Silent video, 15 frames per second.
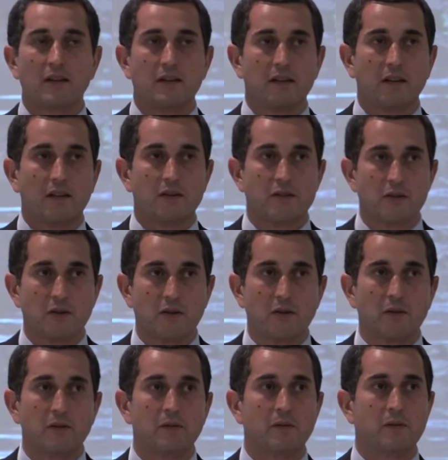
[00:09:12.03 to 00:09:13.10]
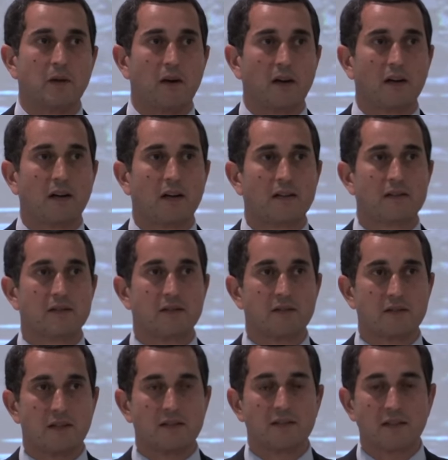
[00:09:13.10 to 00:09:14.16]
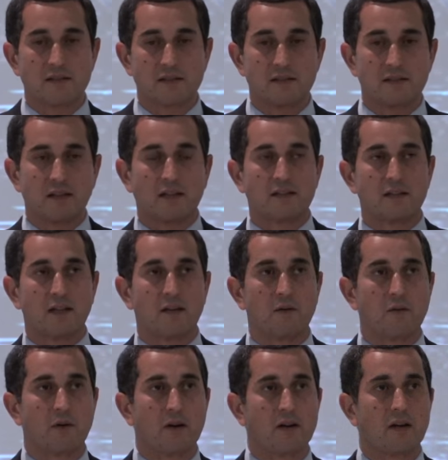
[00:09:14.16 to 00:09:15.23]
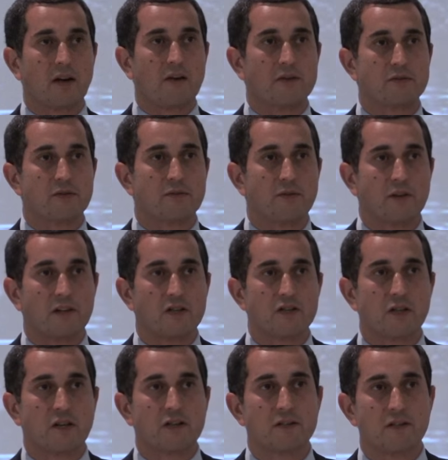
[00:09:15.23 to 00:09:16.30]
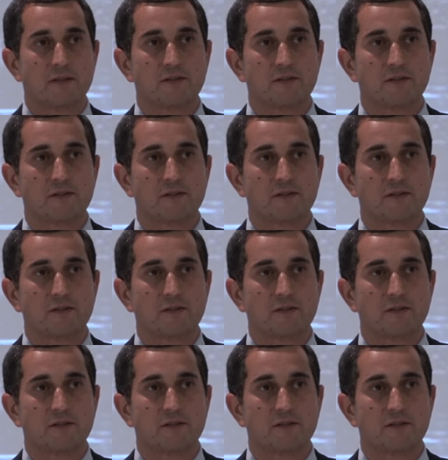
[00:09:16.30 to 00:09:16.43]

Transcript: There are two workers, sisters that uh, work also for the church.